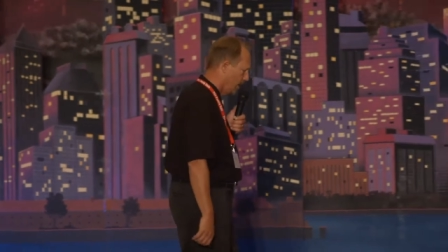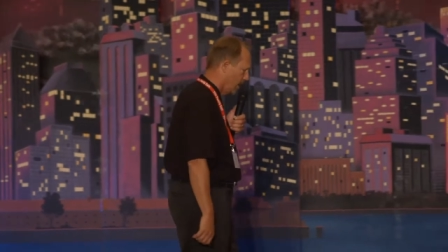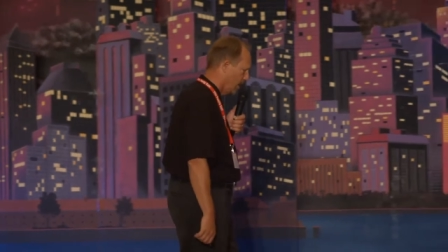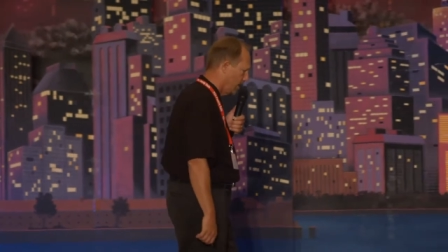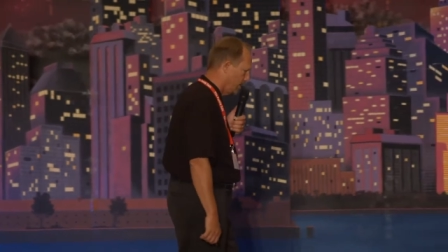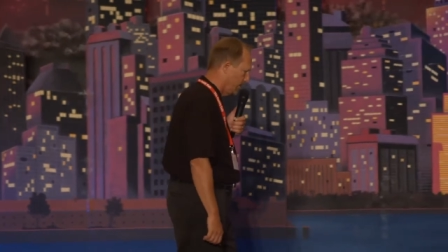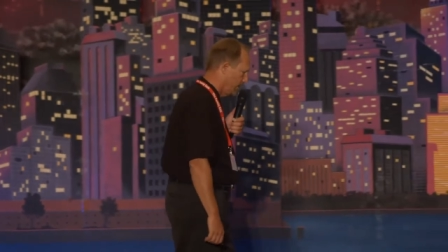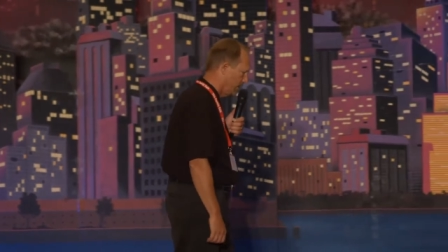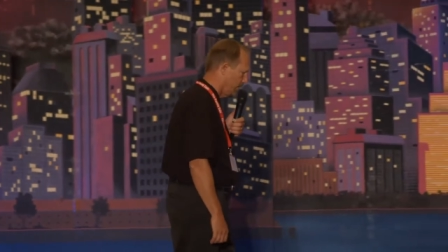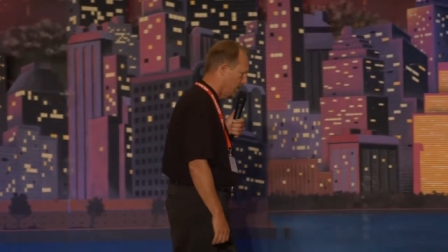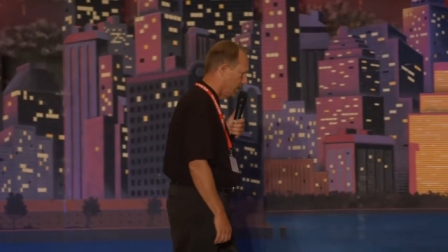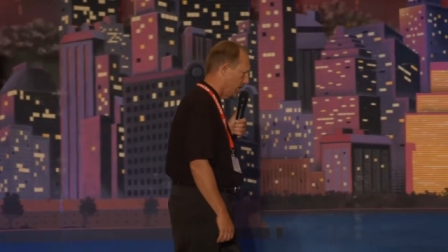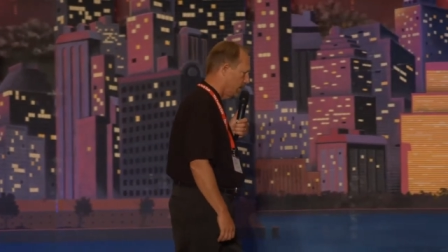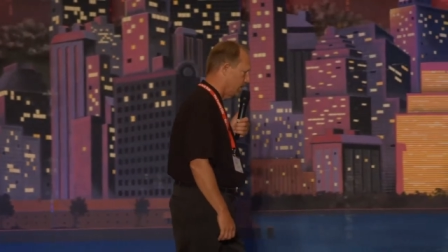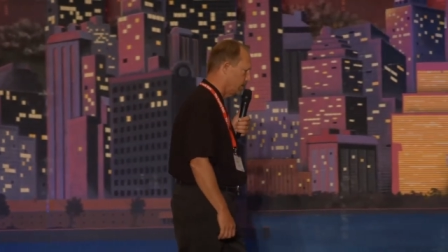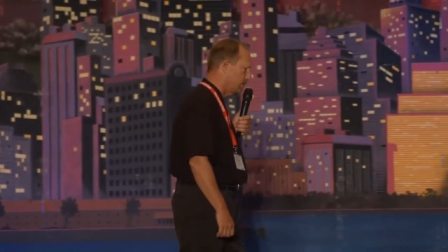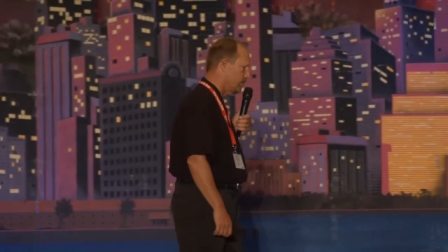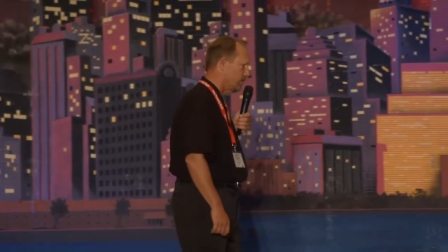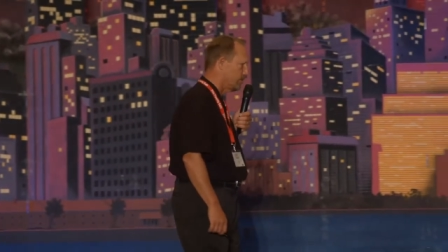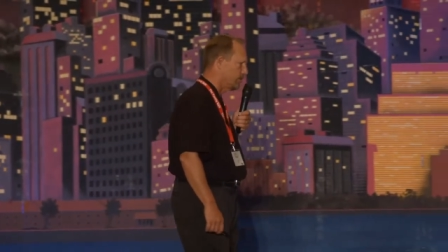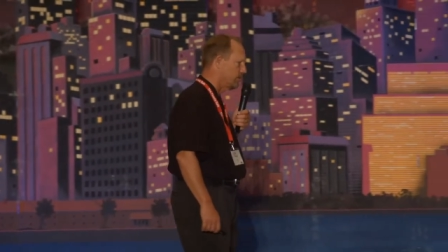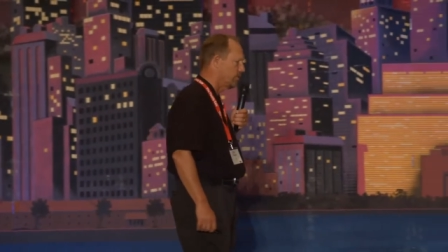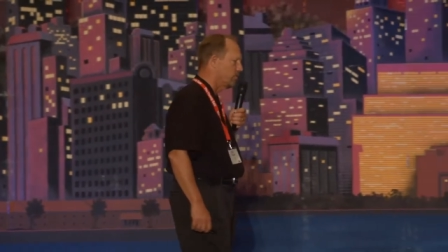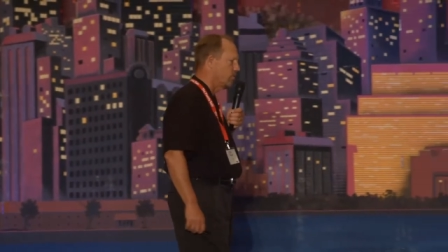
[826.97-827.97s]
our little daughter
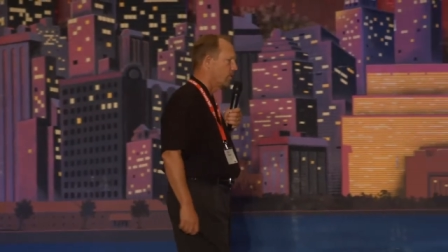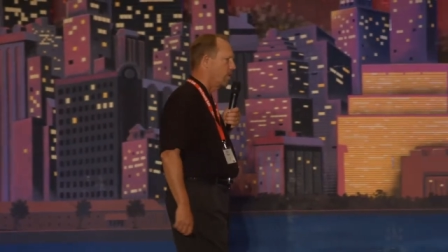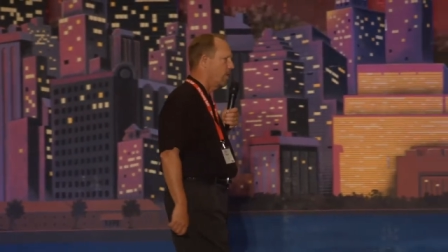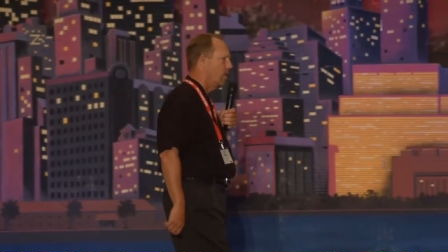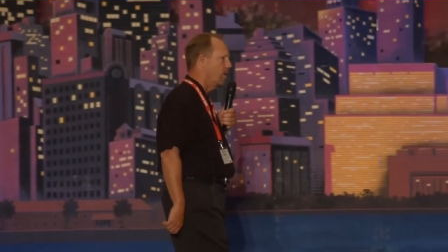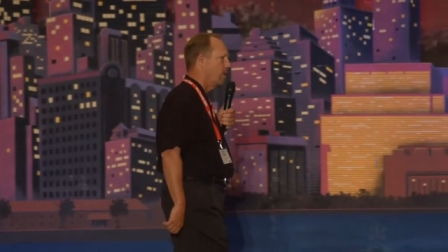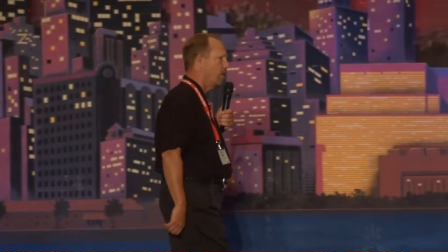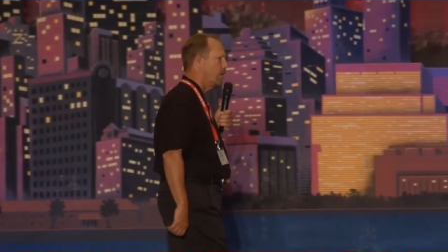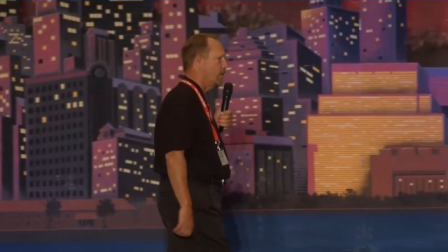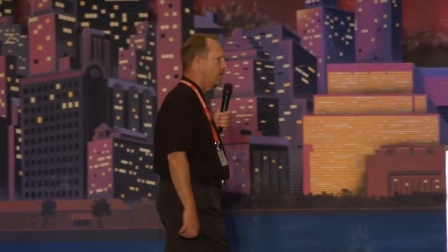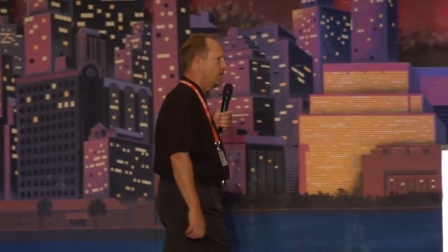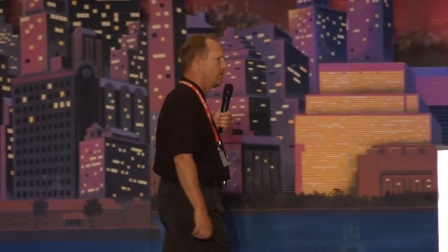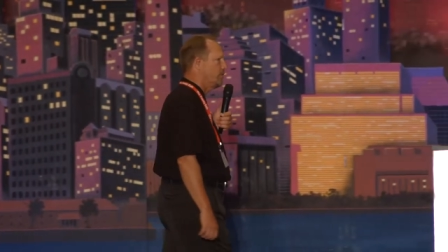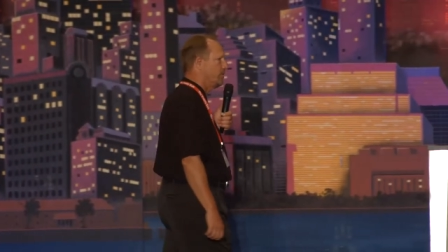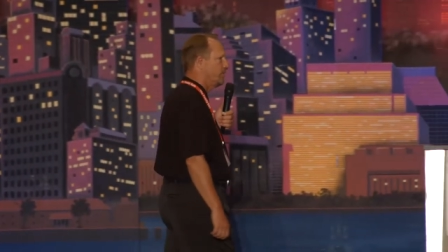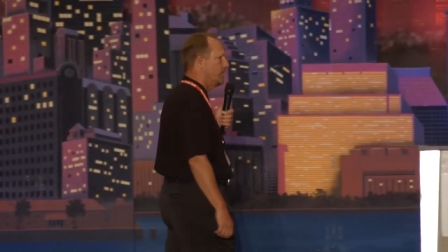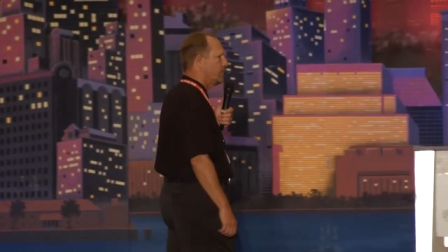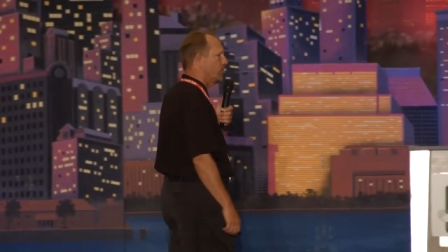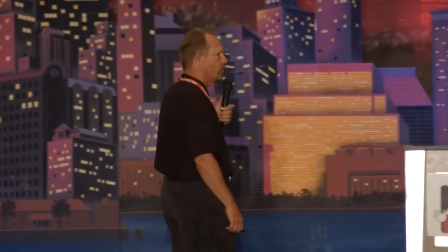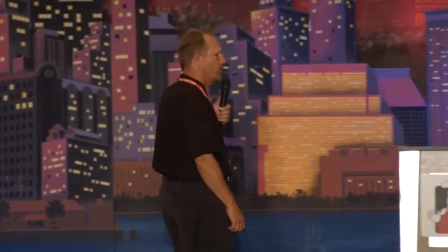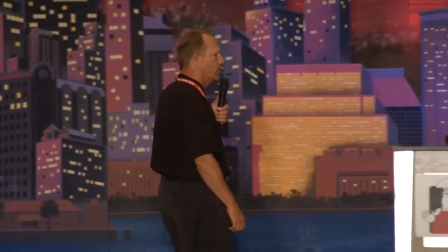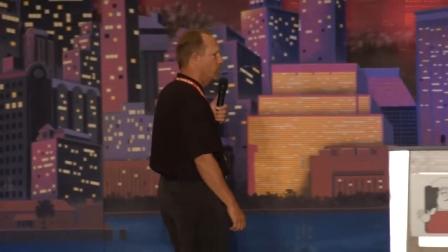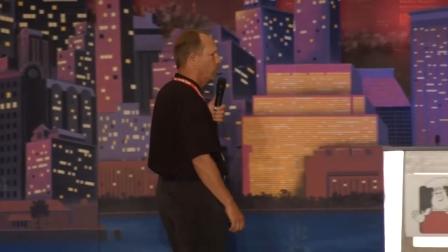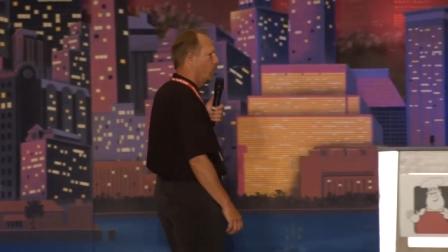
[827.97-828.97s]
couldn't crawl and
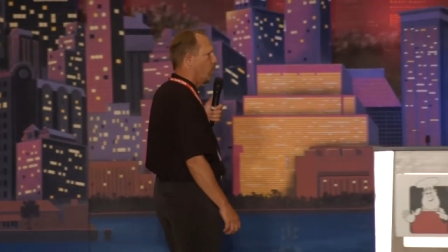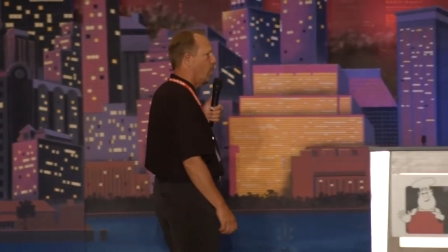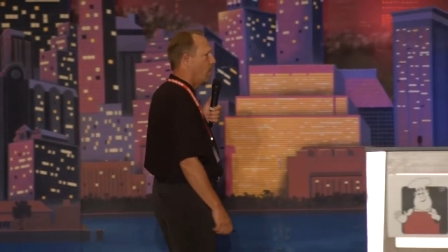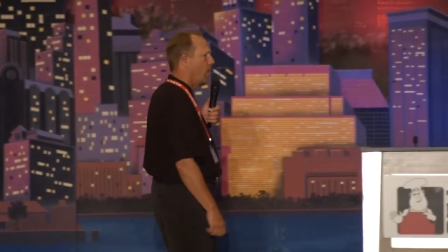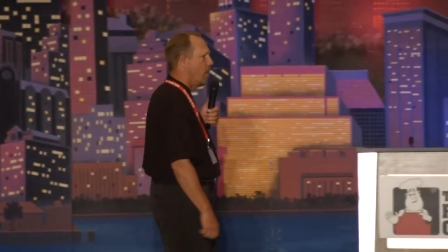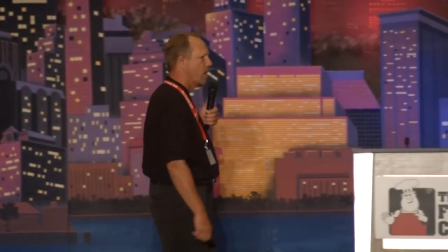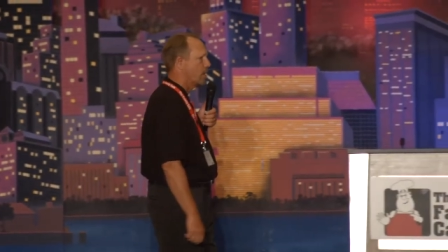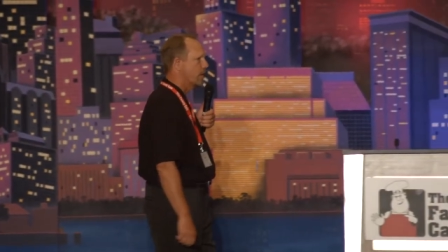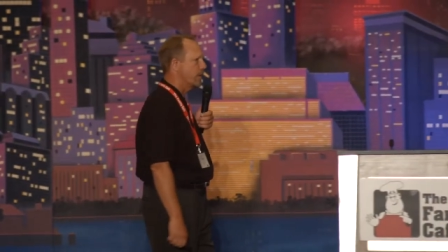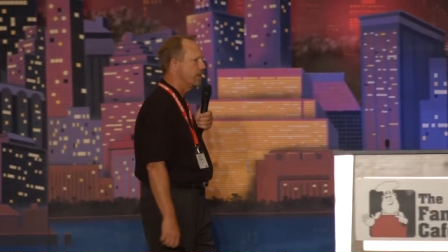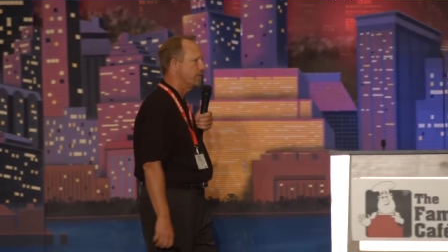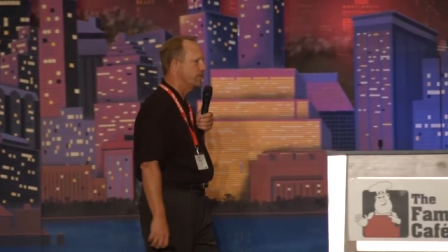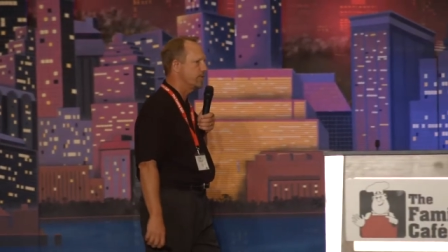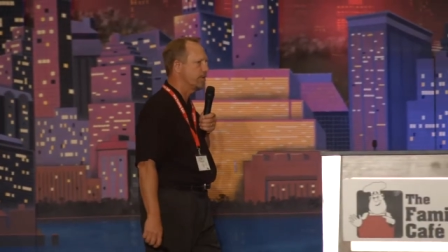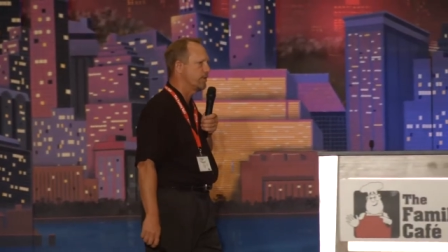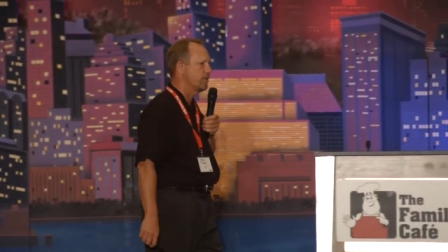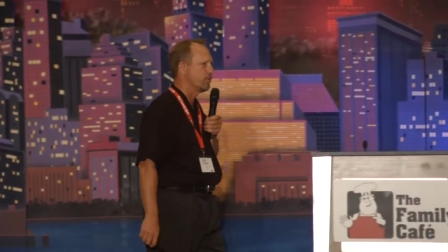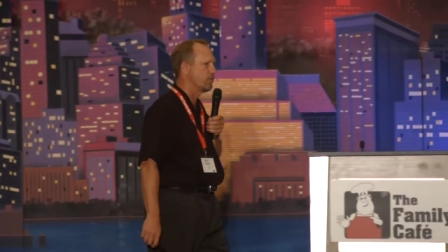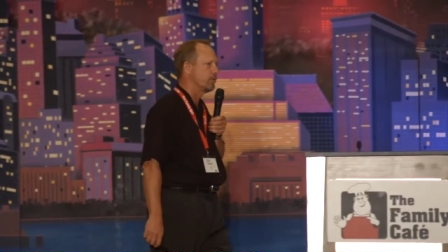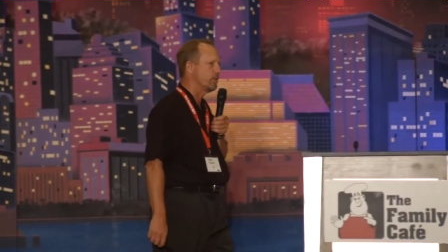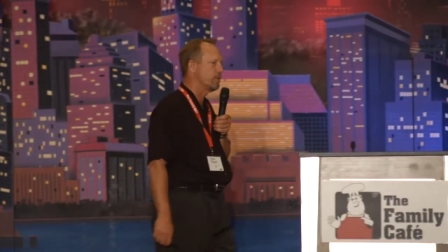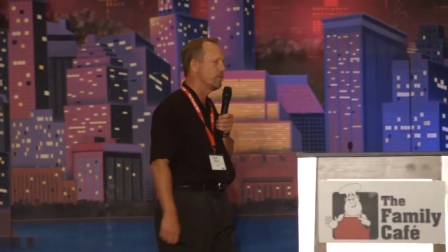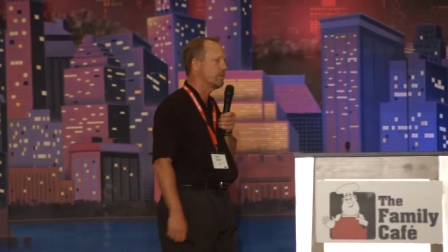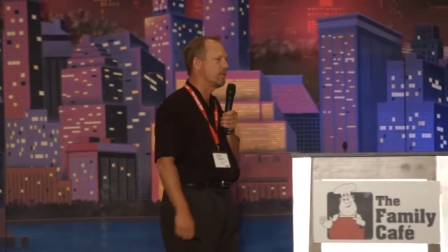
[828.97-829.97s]
she couldn't walk and she
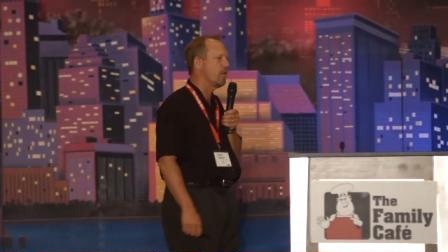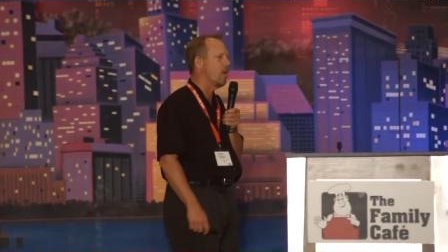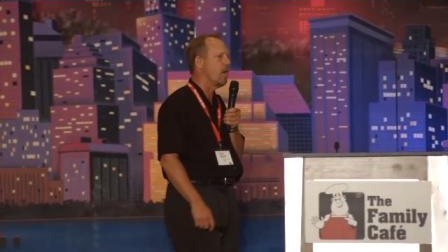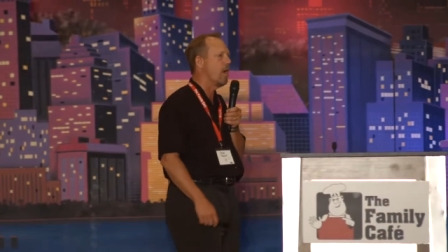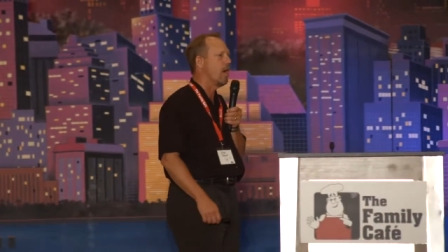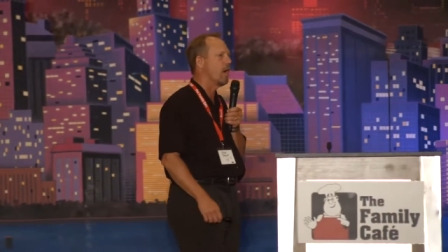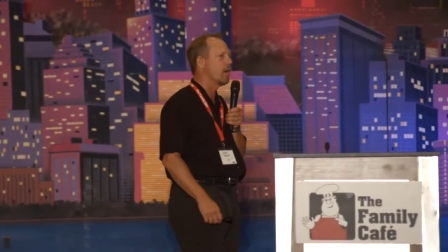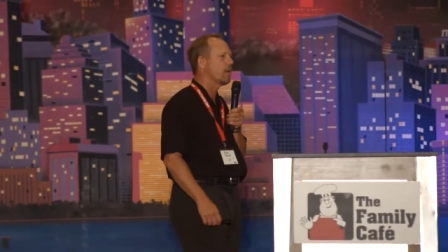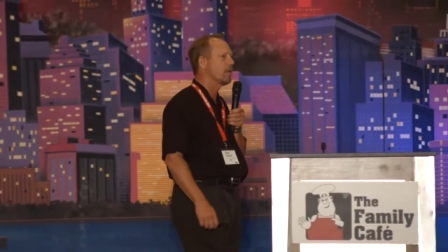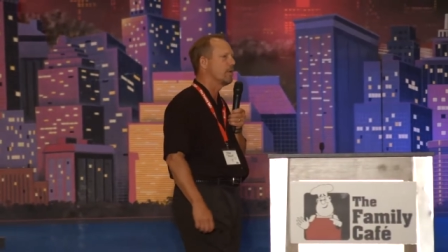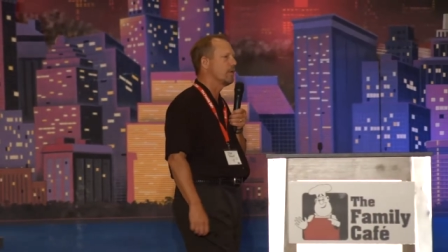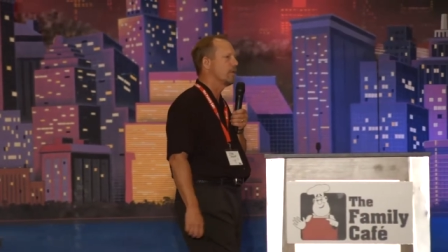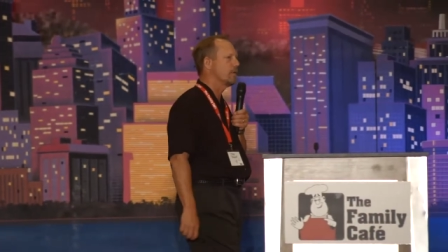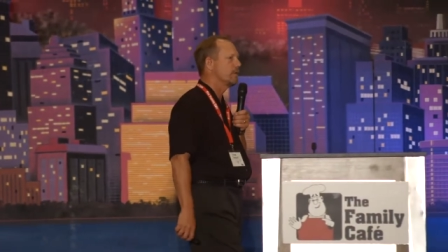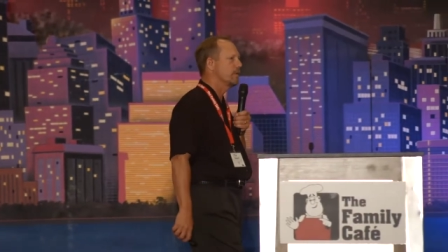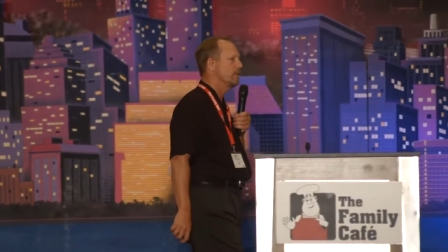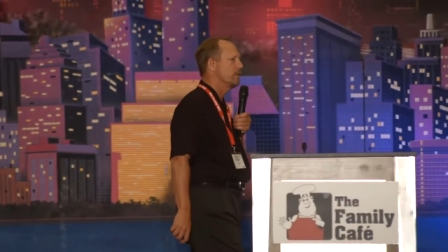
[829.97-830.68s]
couldn't talk.